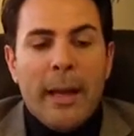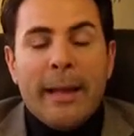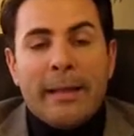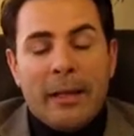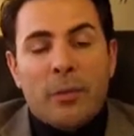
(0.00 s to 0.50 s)

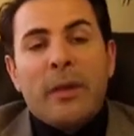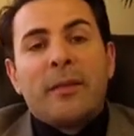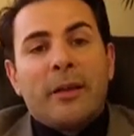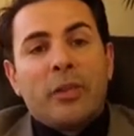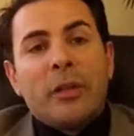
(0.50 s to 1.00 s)
And that's why
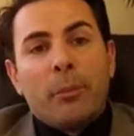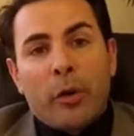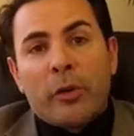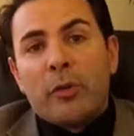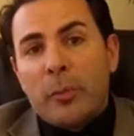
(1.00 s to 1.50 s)
it's actually
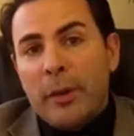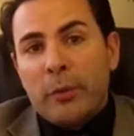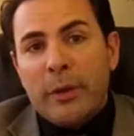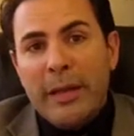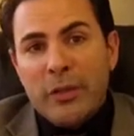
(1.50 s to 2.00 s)
important to build
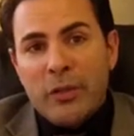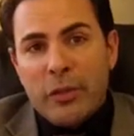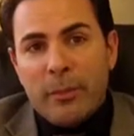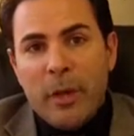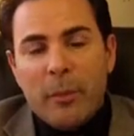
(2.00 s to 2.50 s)
a
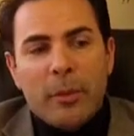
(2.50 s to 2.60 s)
relationship.